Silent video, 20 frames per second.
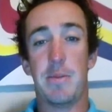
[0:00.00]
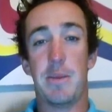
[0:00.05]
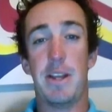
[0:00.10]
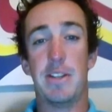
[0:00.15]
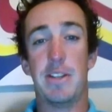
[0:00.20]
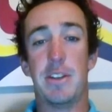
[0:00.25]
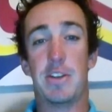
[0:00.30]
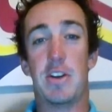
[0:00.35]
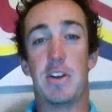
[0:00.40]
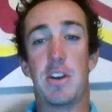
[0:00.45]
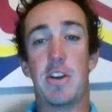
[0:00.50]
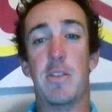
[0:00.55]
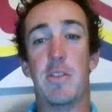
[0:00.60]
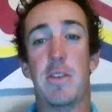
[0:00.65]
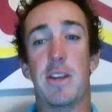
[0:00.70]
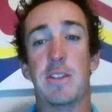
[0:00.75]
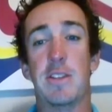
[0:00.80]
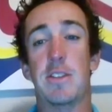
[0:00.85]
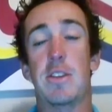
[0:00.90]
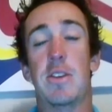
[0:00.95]
a major
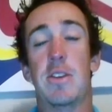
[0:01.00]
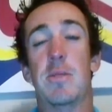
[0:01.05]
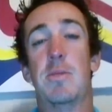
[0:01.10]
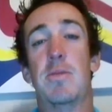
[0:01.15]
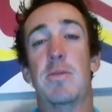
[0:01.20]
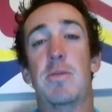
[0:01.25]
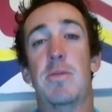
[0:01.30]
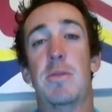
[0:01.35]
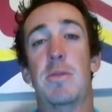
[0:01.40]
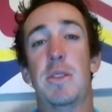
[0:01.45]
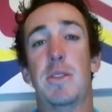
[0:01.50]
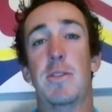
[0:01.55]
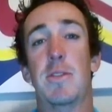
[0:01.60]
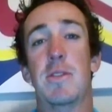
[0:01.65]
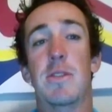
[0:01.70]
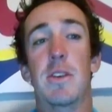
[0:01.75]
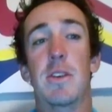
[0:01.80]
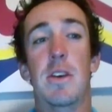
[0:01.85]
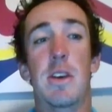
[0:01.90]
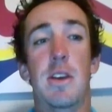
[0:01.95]
cardiovascular
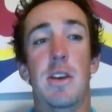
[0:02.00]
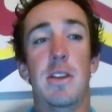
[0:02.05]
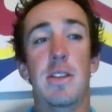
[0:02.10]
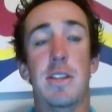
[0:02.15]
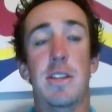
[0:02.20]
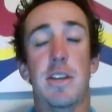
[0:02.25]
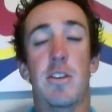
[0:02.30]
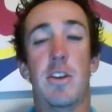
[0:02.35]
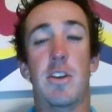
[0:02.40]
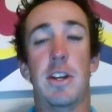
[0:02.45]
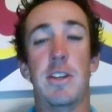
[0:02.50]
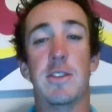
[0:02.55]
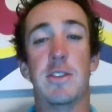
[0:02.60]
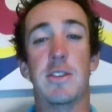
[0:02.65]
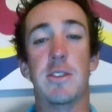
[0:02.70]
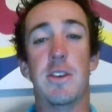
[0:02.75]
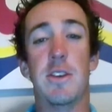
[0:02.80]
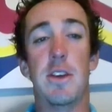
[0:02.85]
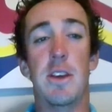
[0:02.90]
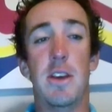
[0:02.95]
performance
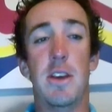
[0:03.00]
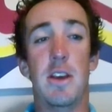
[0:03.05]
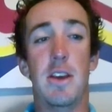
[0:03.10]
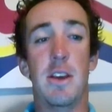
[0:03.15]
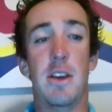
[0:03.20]
decrease,